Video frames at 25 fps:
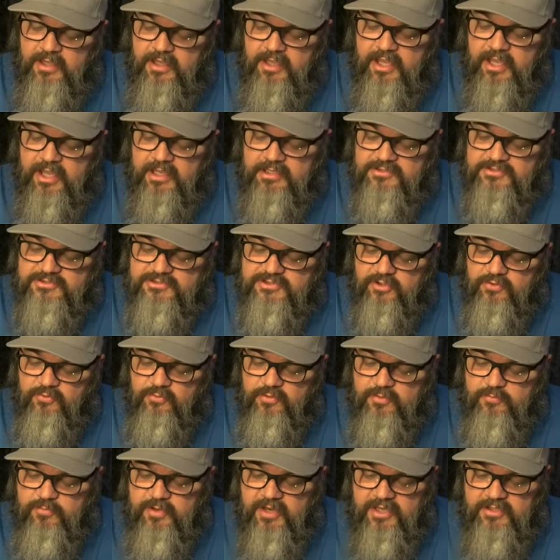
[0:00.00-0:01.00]
And so
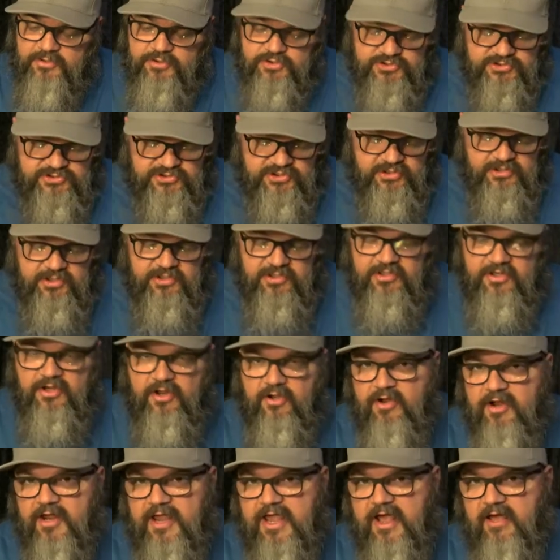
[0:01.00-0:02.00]
we'd be interested in
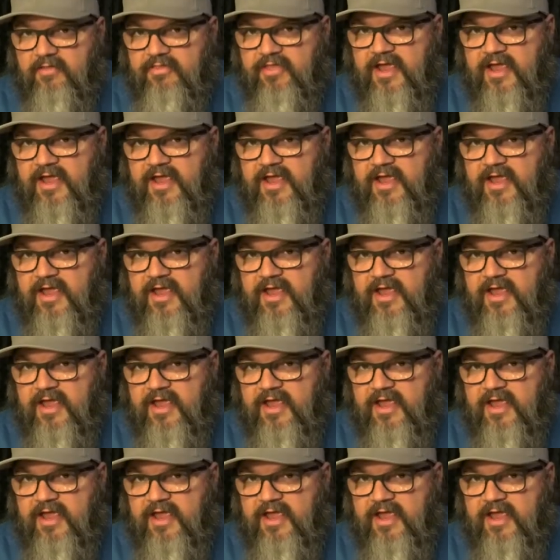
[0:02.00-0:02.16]
knowing how